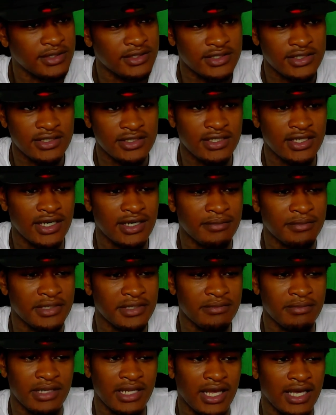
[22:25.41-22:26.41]
She got me
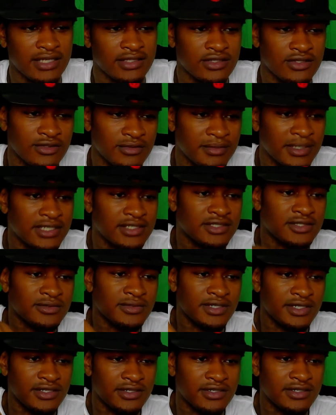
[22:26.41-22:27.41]
blocked on my
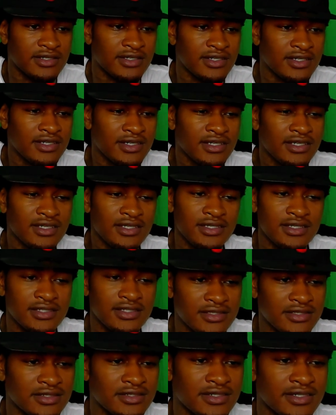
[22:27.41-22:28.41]
Twitter,
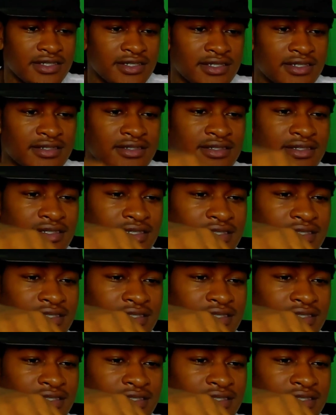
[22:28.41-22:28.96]
Instagram.